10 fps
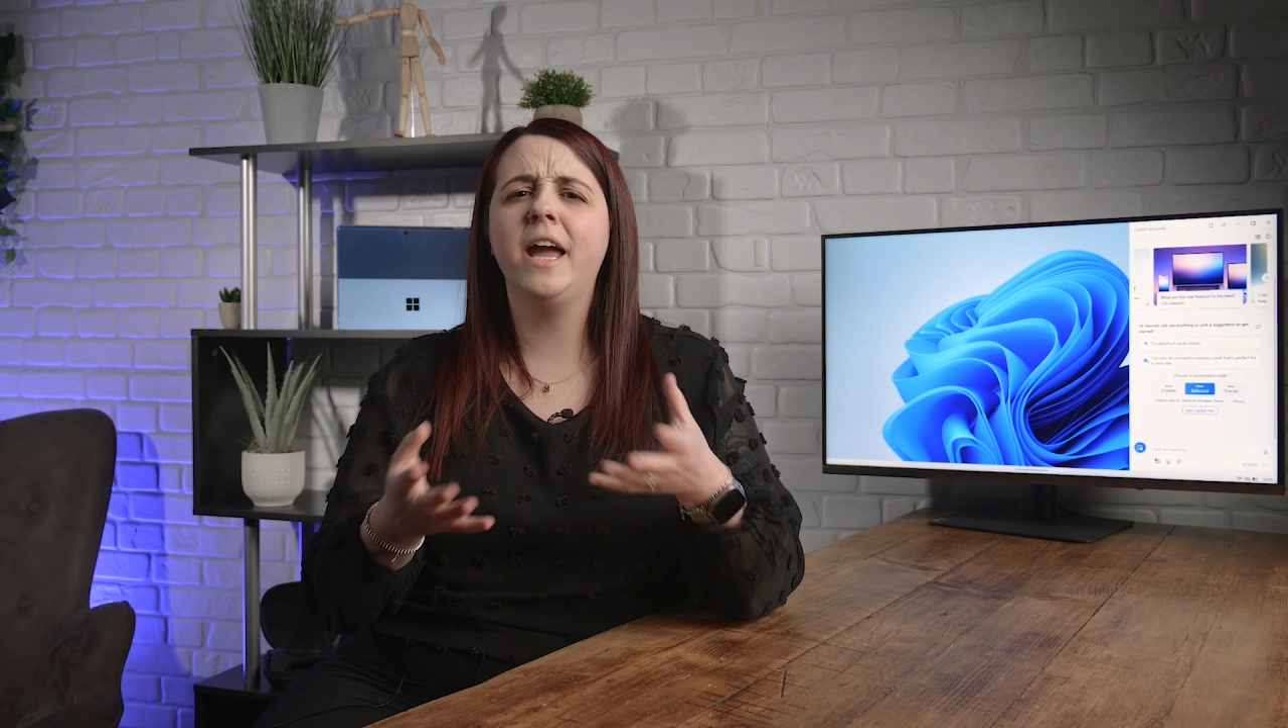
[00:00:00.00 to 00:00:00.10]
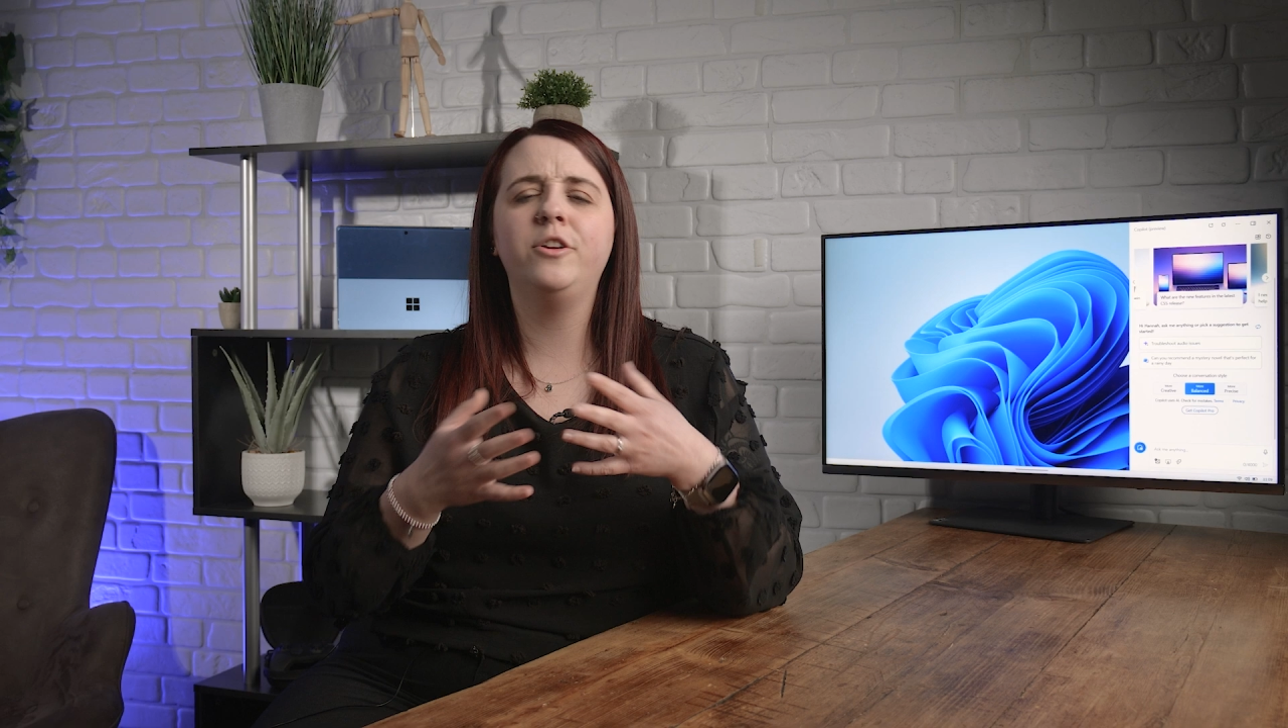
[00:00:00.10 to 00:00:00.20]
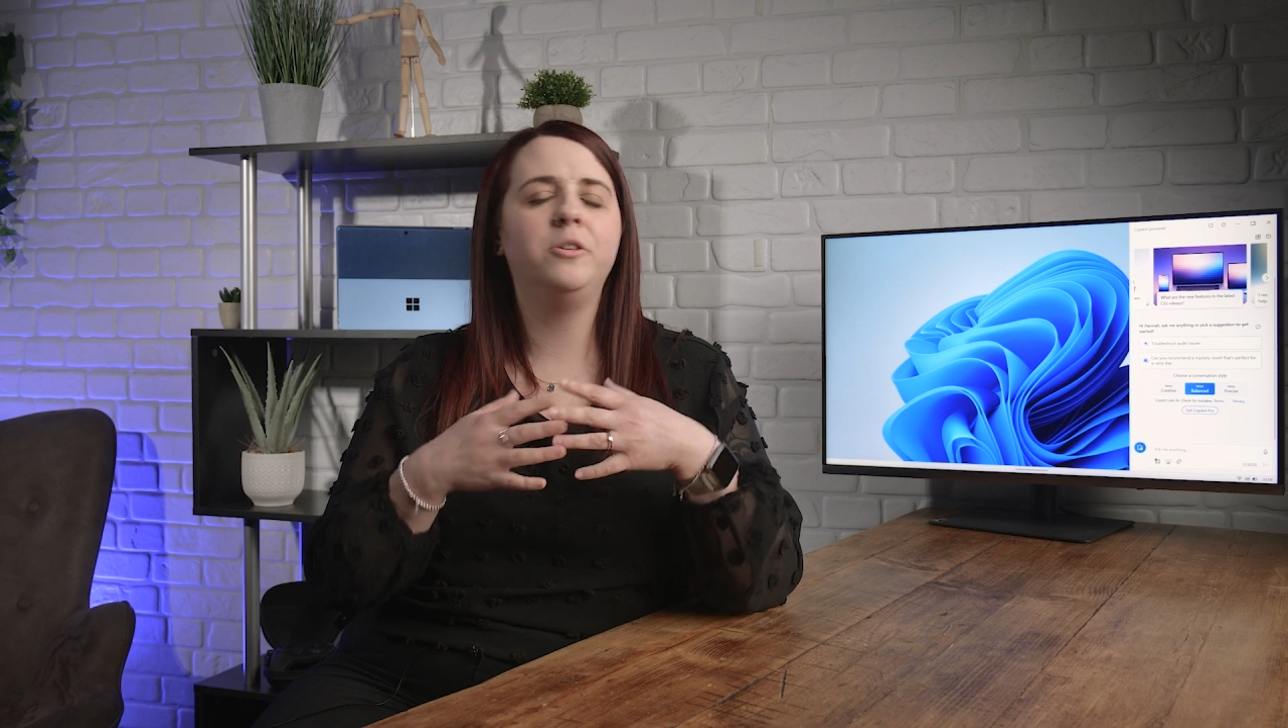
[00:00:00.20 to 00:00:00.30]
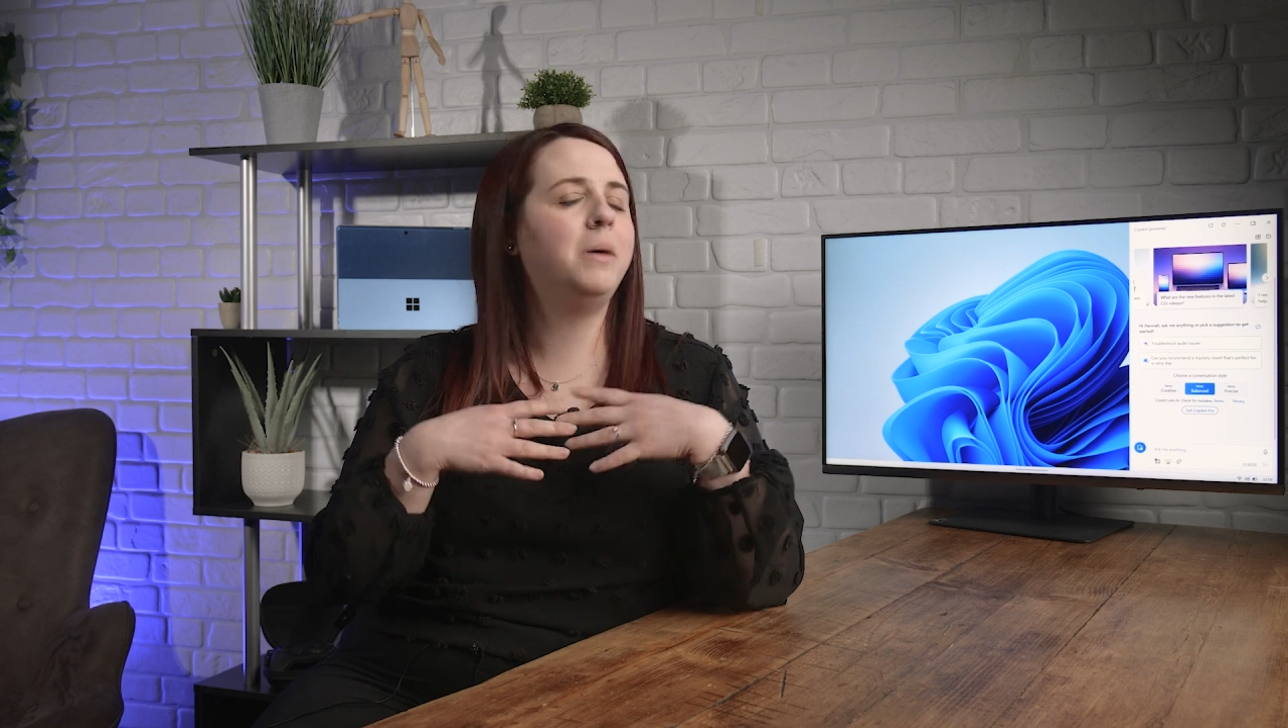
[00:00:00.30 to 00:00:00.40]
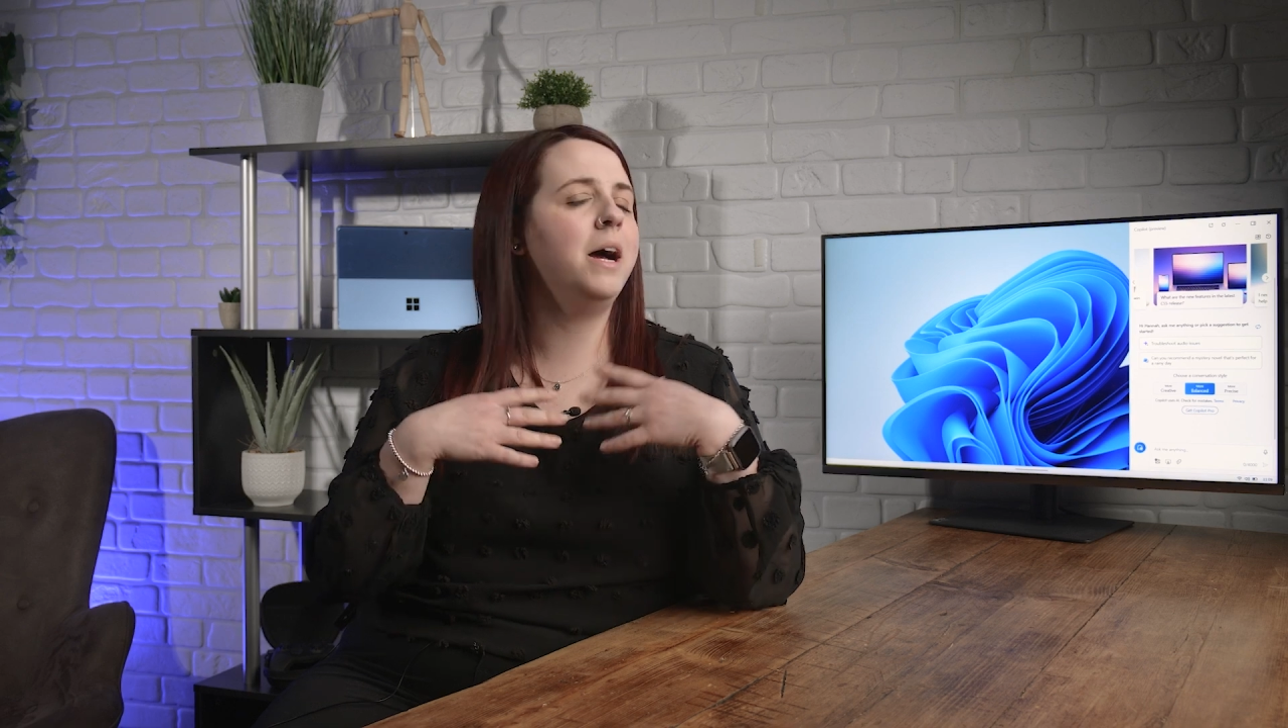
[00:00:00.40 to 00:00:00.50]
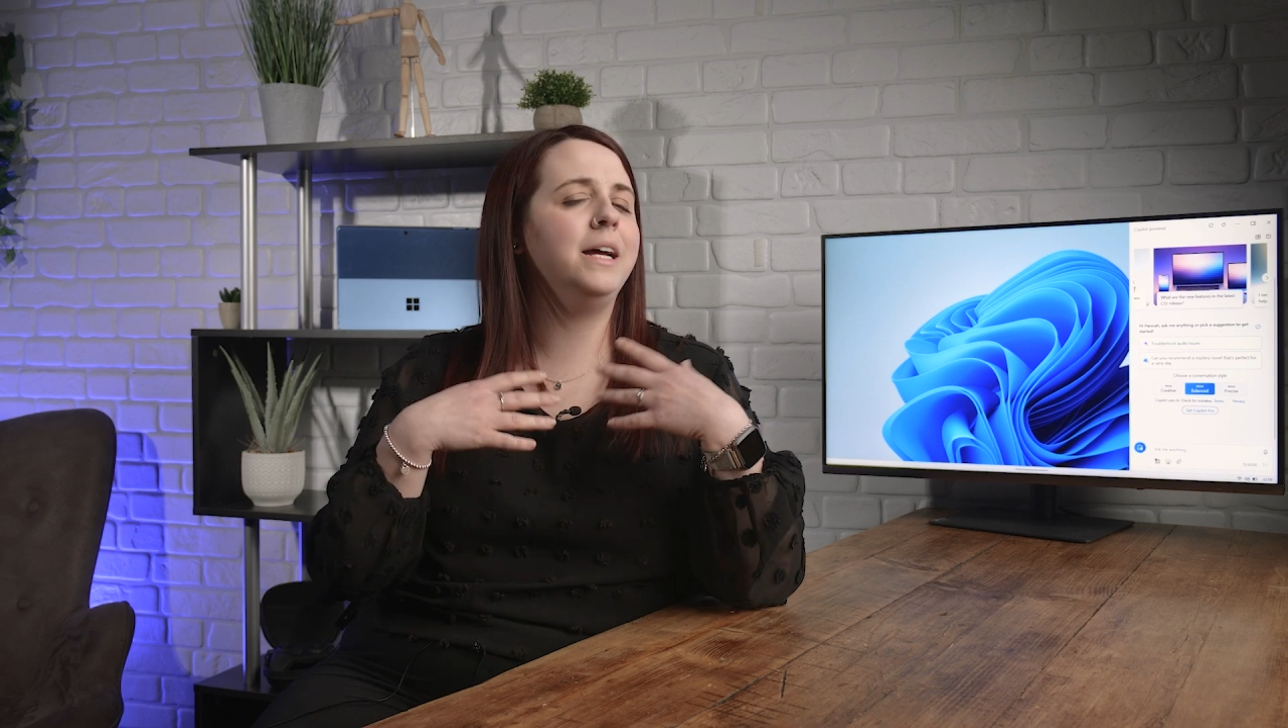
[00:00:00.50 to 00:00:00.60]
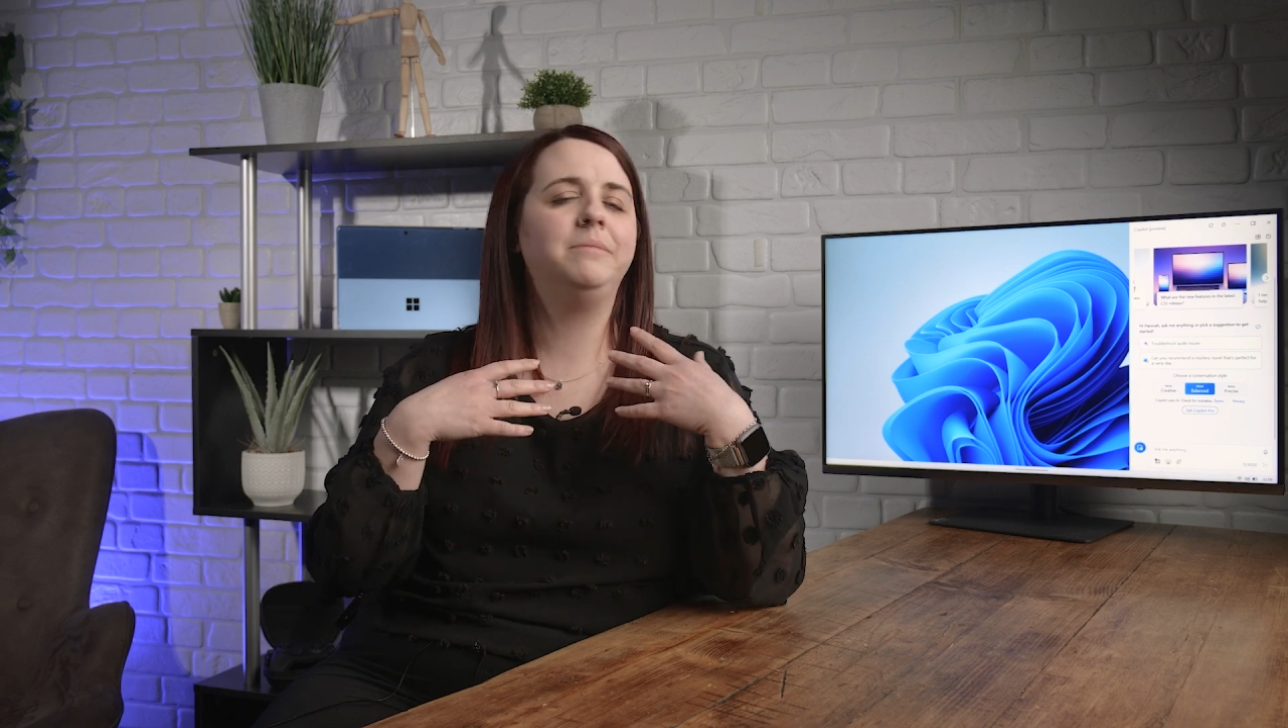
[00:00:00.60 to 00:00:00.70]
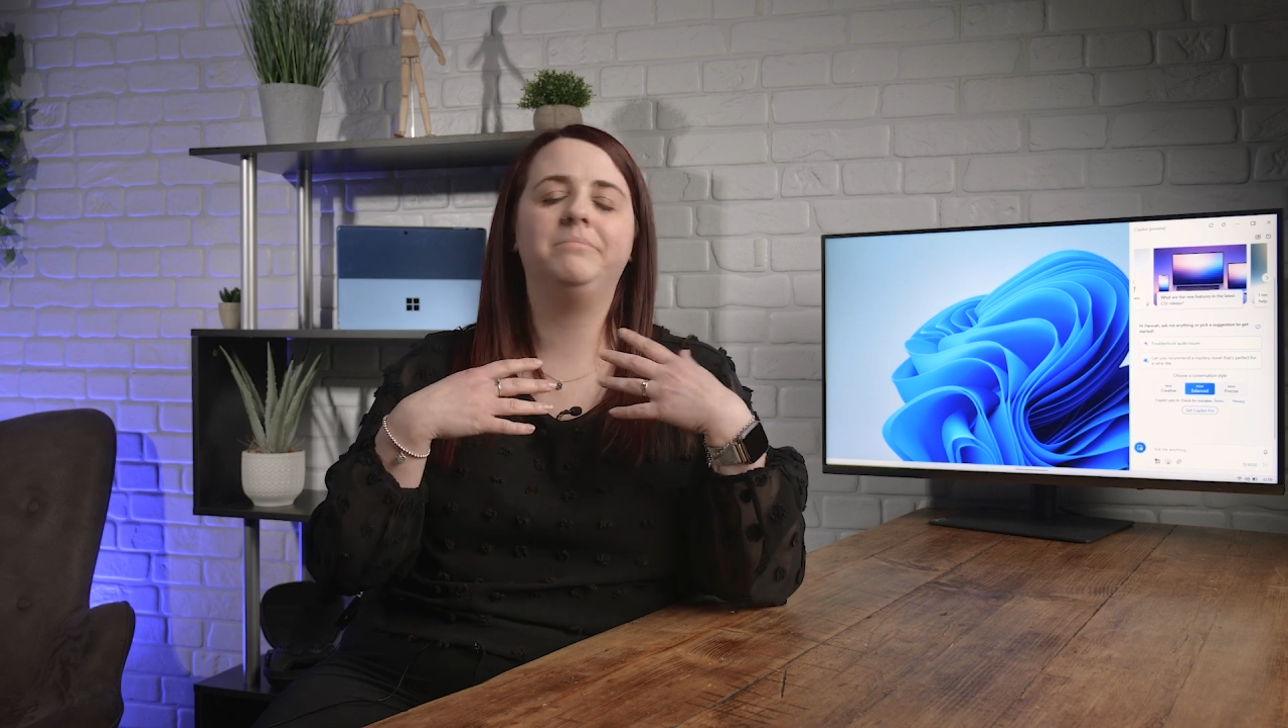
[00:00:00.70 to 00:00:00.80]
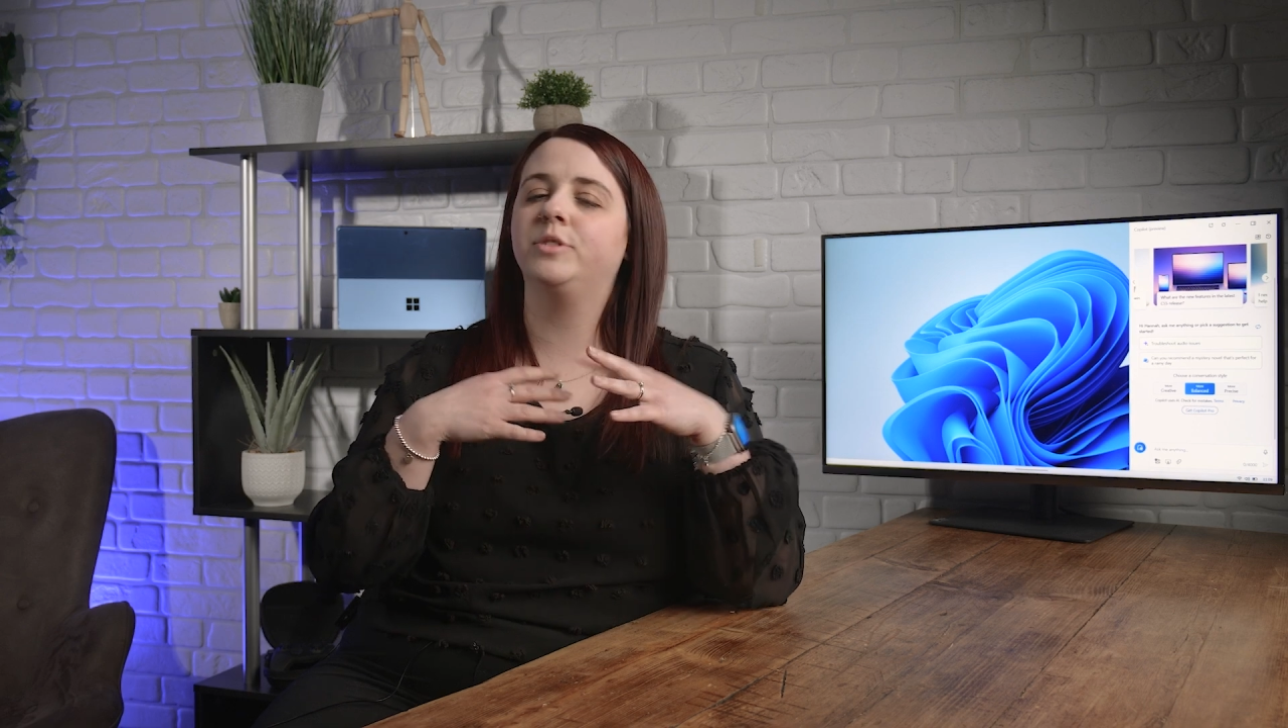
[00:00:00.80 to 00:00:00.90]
and your mind